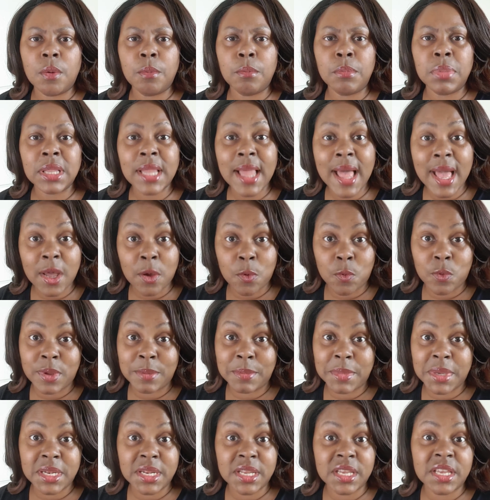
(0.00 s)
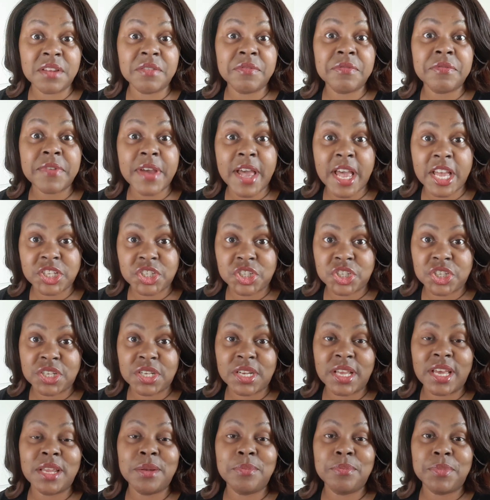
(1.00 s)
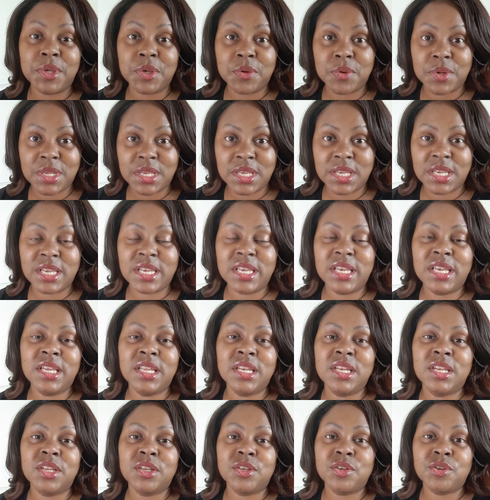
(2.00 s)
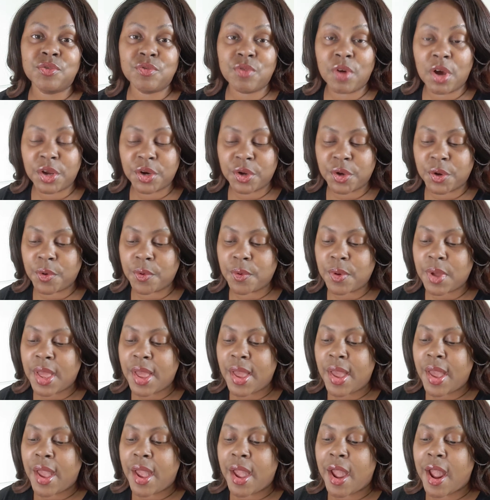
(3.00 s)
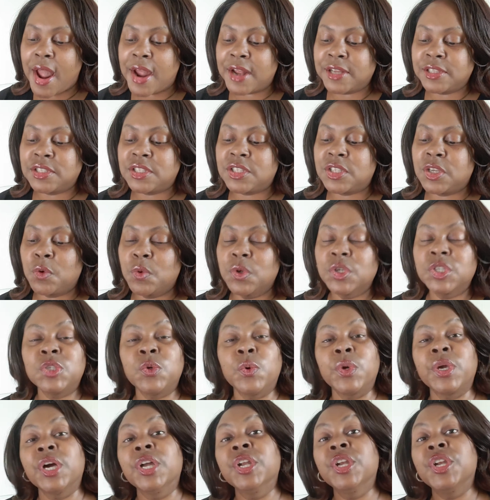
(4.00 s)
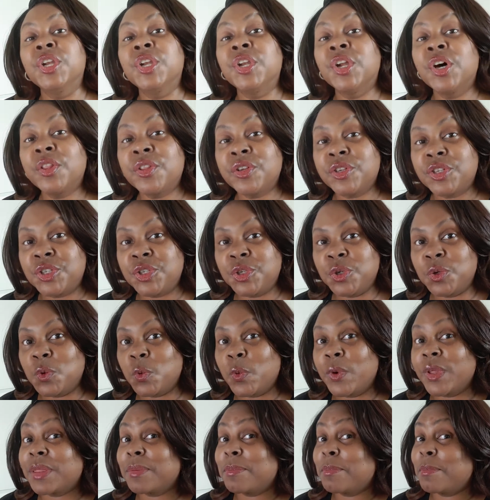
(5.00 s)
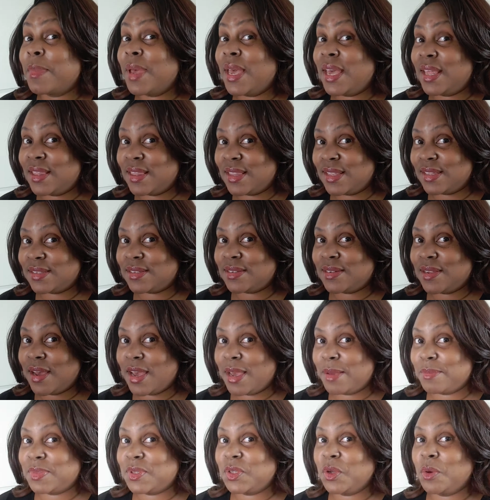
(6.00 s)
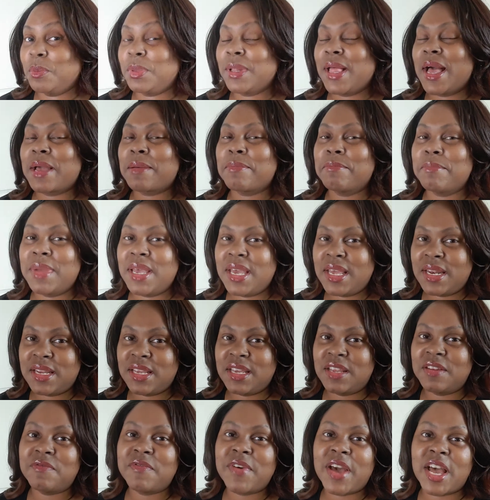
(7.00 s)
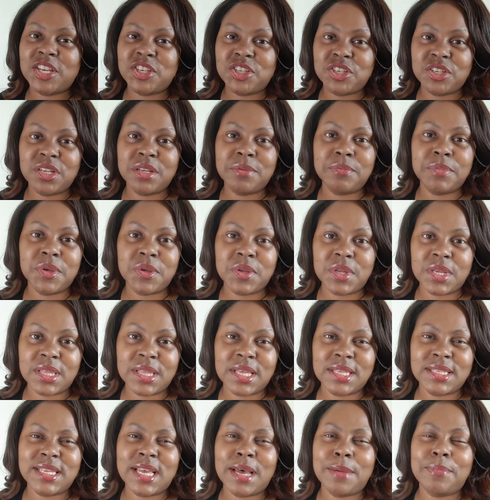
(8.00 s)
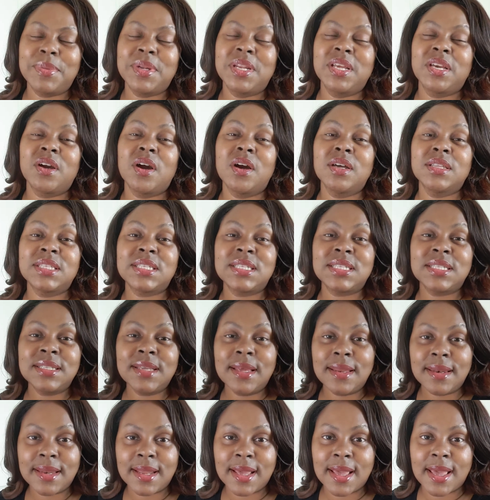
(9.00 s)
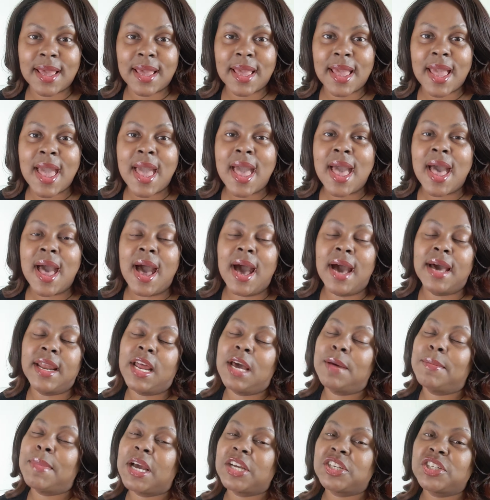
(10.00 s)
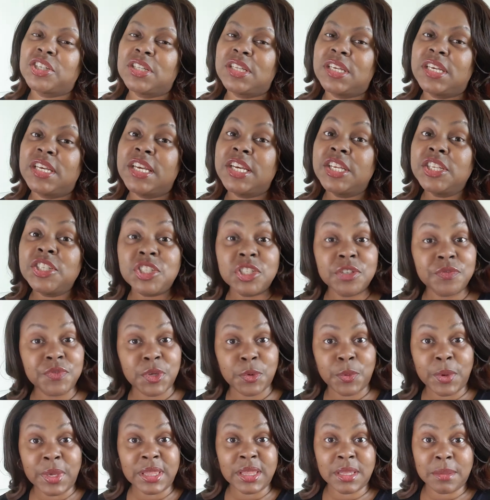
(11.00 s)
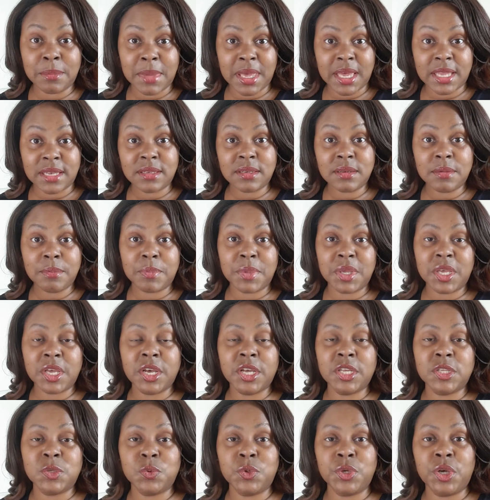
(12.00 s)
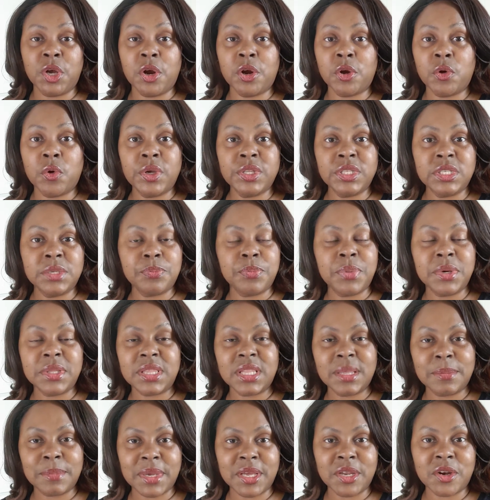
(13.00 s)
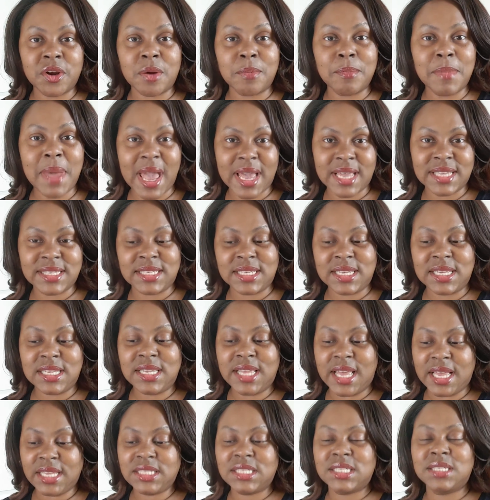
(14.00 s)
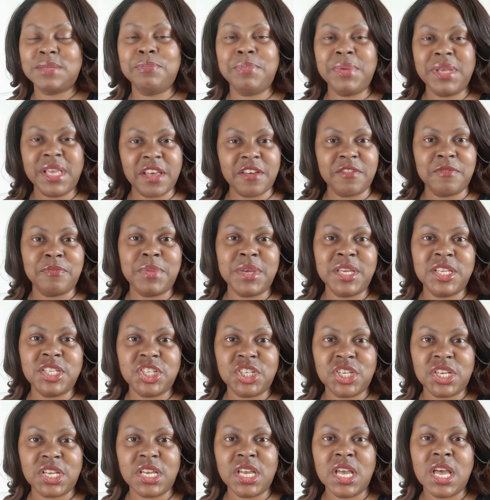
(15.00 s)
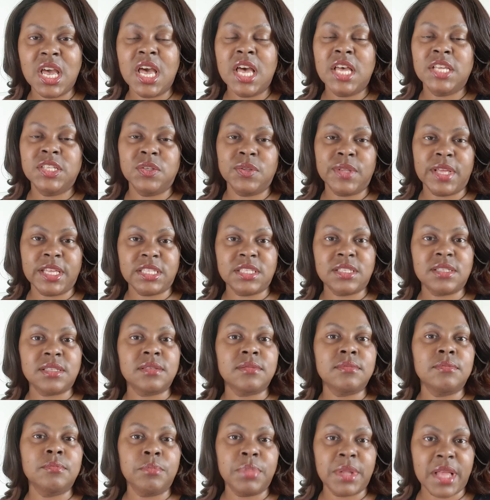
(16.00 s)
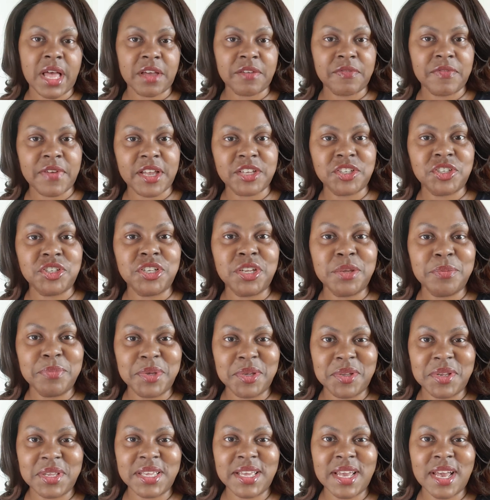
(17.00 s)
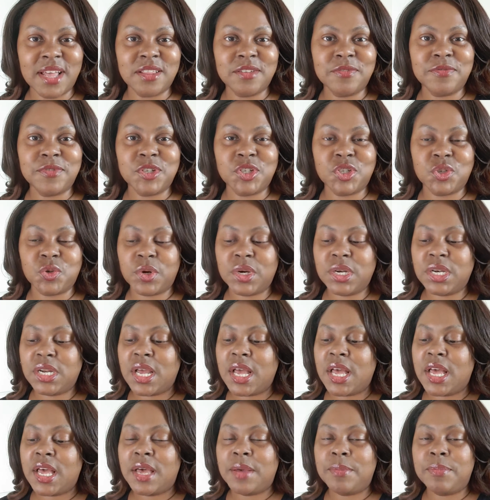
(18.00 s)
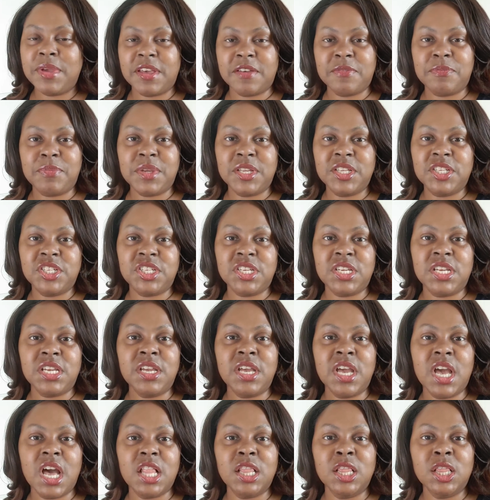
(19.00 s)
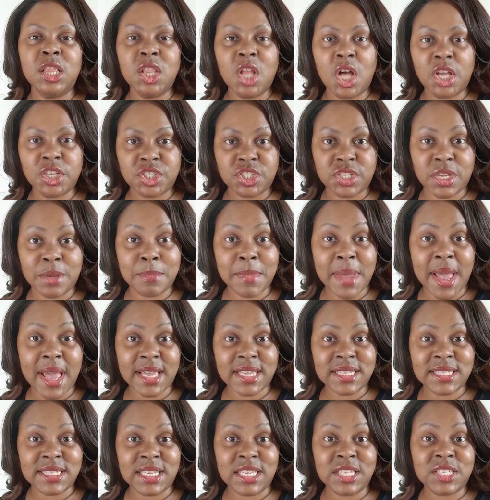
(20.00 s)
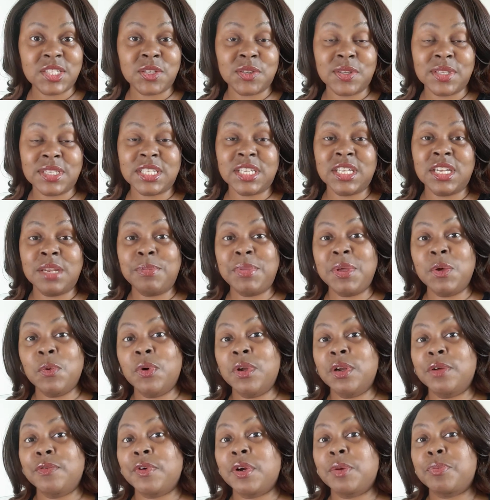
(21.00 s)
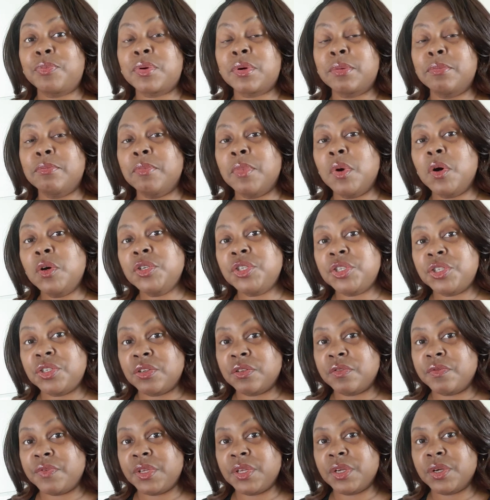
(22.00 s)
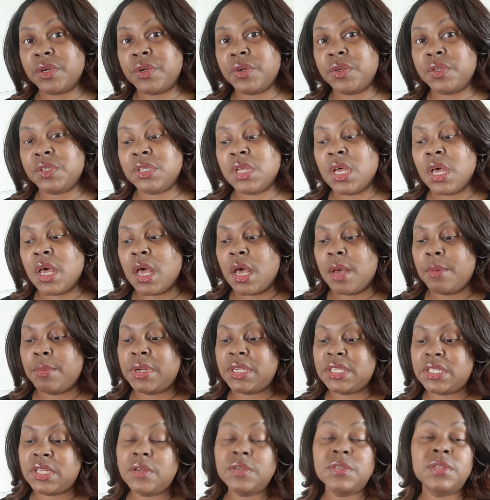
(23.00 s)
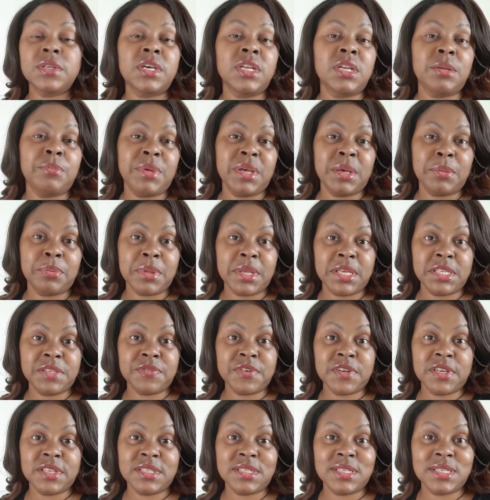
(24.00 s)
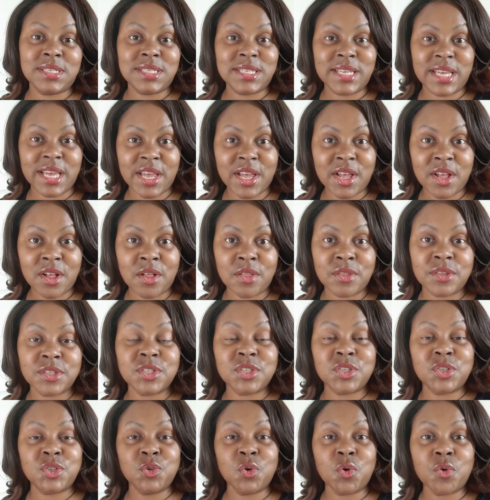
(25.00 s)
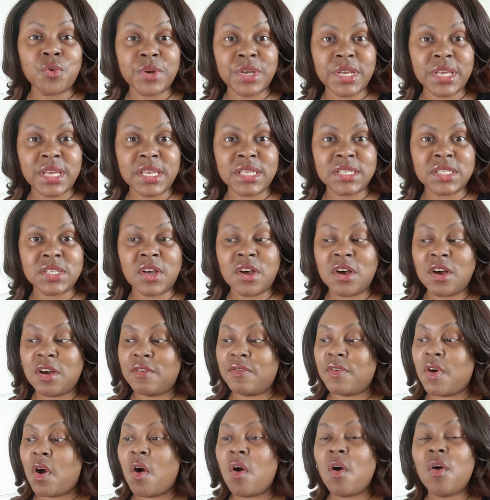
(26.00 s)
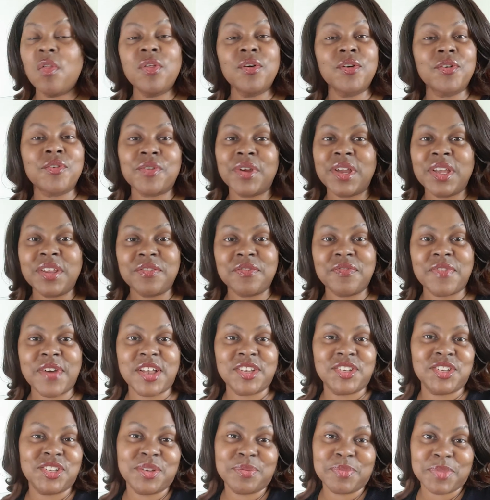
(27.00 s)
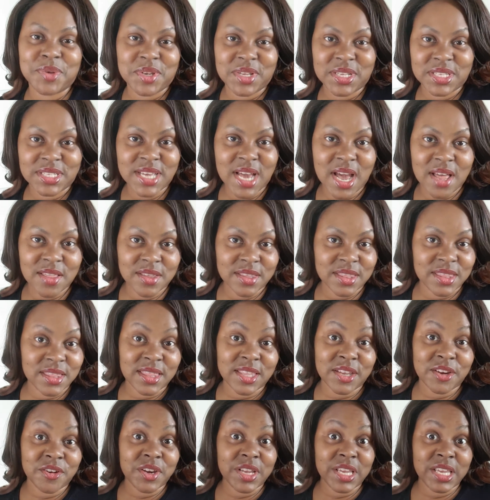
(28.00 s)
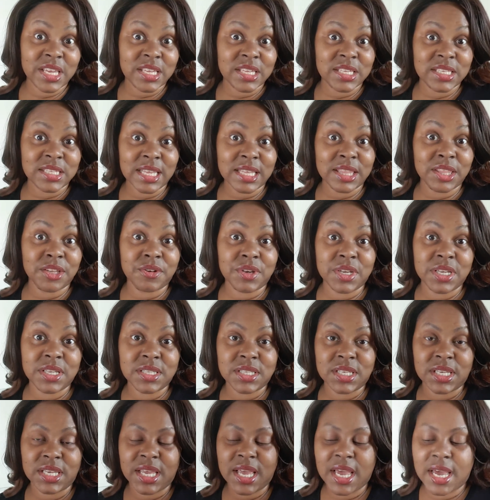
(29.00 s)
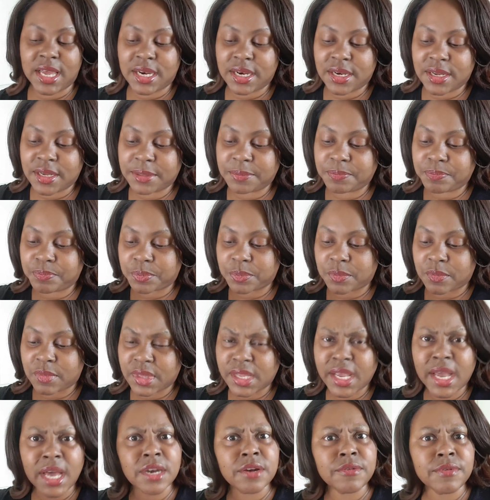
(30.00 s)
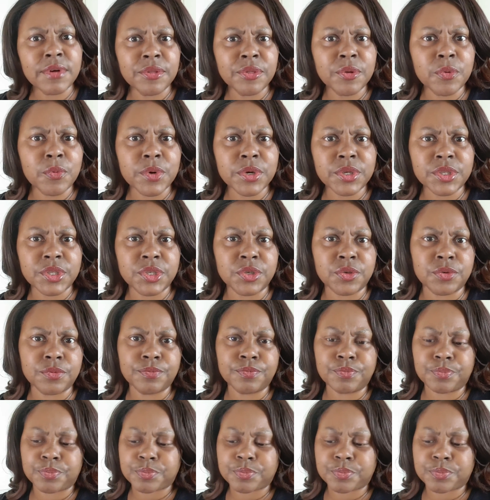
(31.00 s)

Black women in fashion and beauty in Toronto. And so we're doing another shoot with men this time. So Black men in fashion and beauty. That's happening on Sunday. And I'm actually interviewing the men because we are going to put them in our magazine. Yes, BFBG. So that's Black Fashion and Beauty Gala for short. BFBG launched a magazine, so it's going to be one of our promotional vehicles, but it's also going to be a place for us to tell the stories of all the great fashion and beauty talent there is in Canada and around the world too.